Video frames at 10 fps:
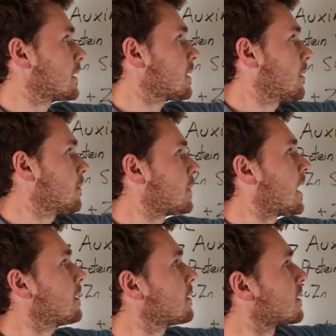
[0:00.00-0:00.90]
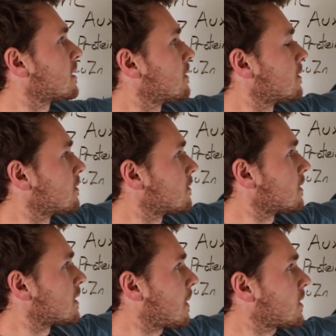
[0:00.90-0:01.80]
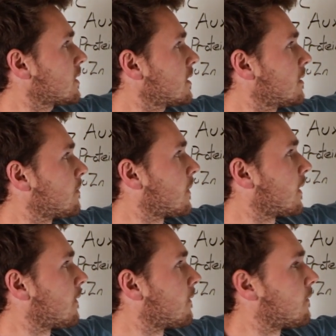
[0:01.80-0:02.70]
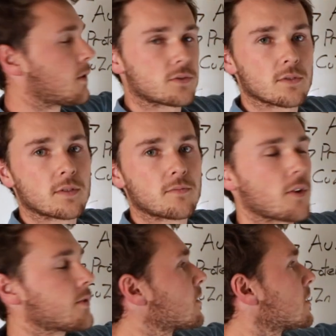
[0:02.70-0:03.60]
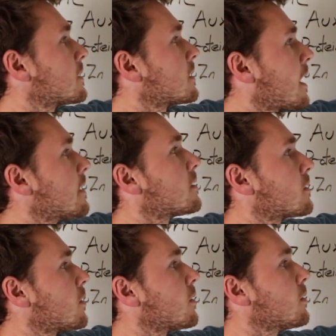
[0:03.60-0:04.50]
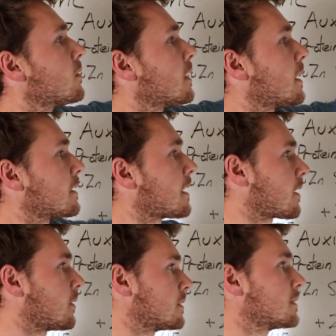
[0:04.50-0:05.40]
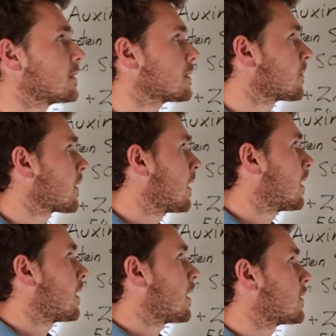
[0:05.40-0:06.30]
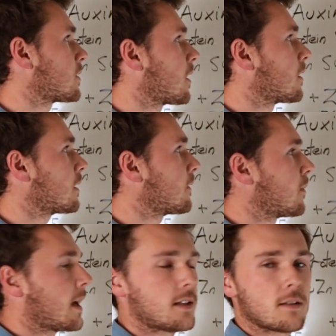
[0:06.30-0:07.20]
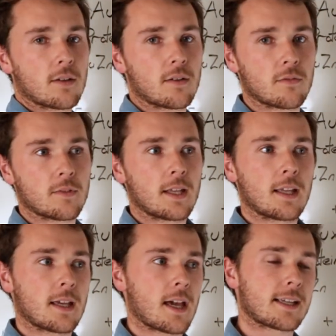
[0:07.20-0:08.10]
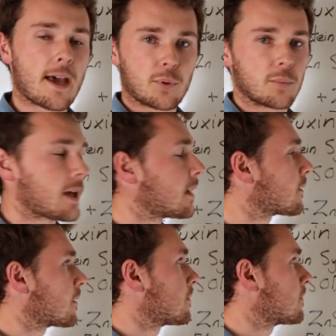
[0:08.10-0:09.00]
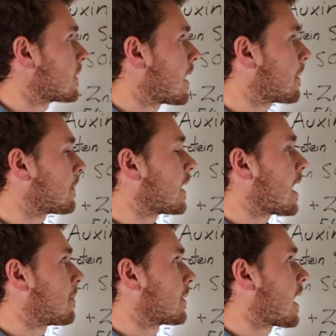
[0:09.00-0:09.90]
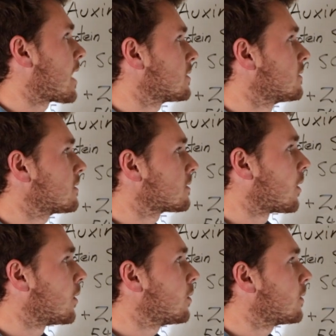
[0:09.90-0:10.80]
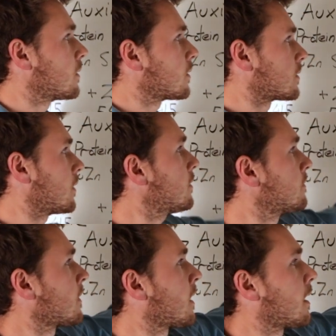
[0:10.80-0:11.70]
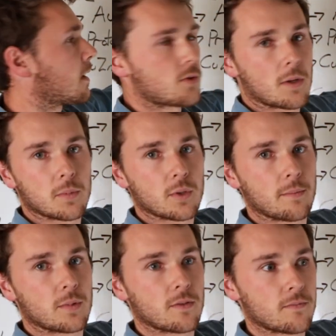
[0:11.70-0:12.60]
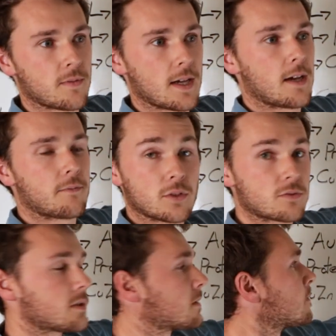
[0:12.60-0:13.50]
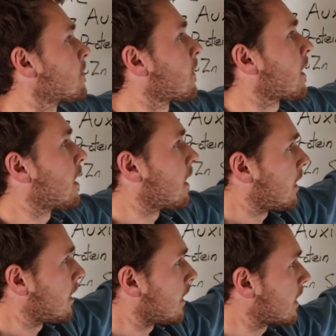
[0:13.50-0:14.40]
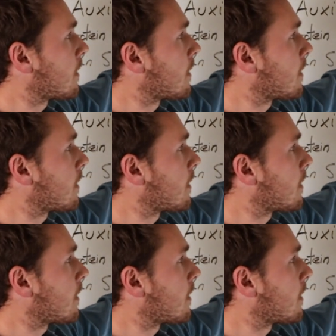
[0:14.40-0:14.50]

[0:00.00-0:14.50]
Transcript: zinc, but especially phosphorus. Phosphorus tends to antagonize zinc. And so if you're making a lot of capital P applications to your soil and trying to build up your phosphorus, it